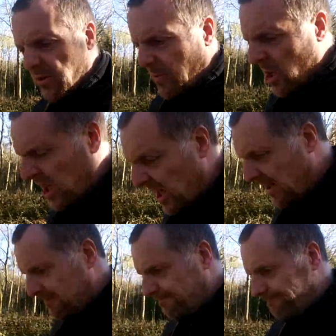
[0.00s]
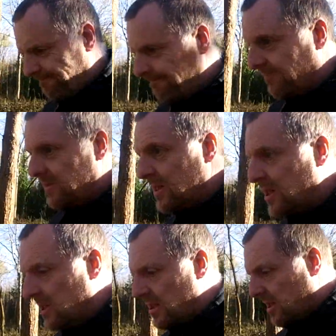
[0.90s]
mucky.
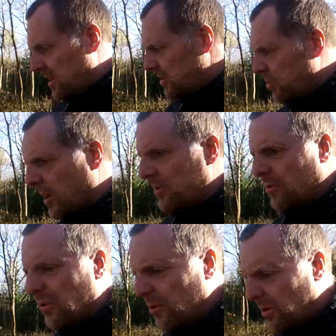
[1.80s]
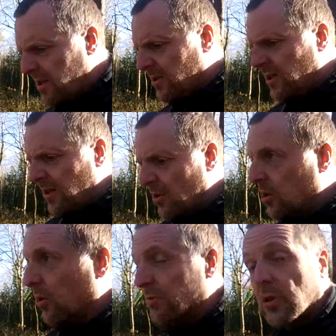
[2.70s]
It's wet and I thought actually.
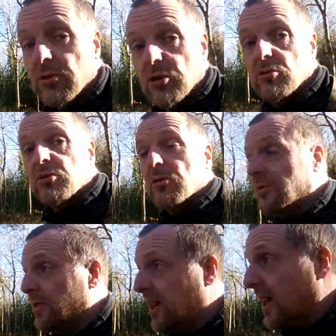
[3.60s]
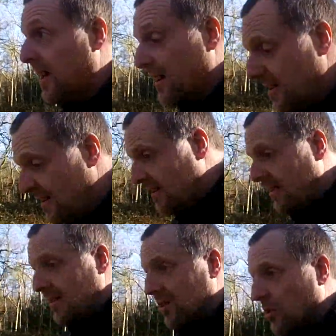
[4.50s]
I've got the wrong shoes on today.
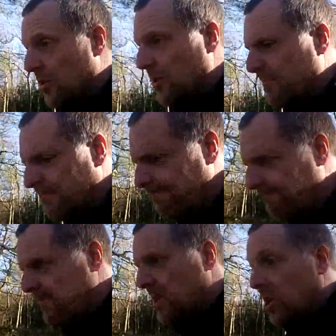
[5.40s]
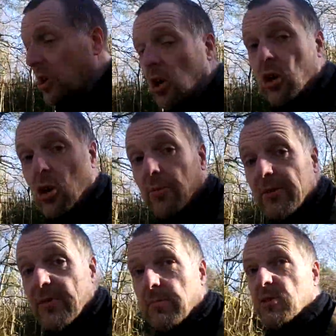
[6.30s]
I've got um I got
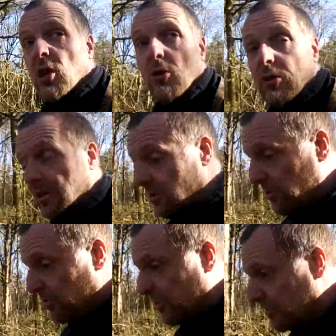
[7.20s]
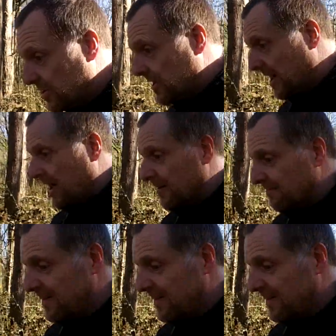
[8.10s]
my rubbish holy shoes on today.